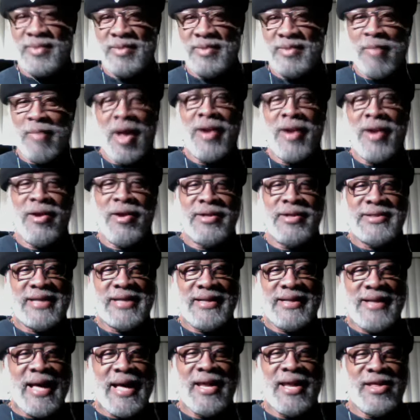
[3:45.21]
modern
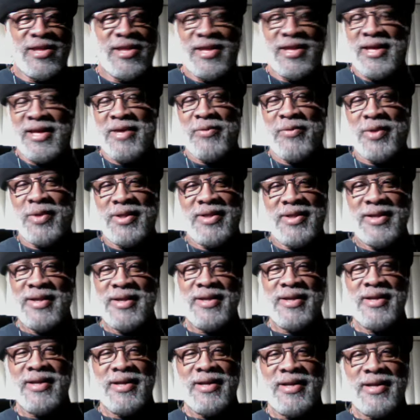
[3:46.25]
technology with
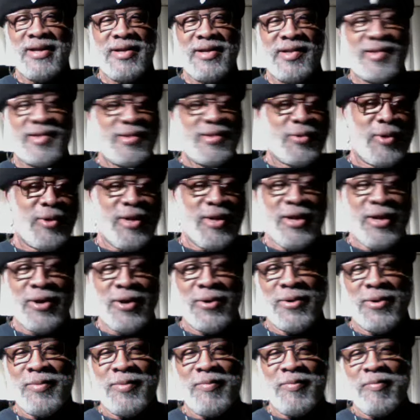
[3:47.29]

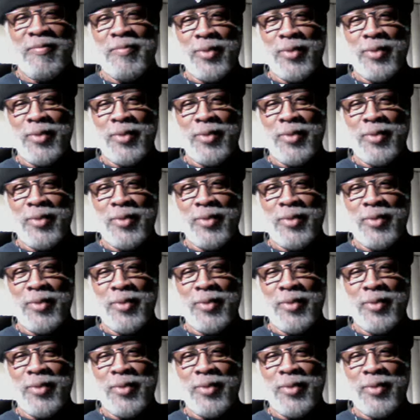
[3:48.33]
studio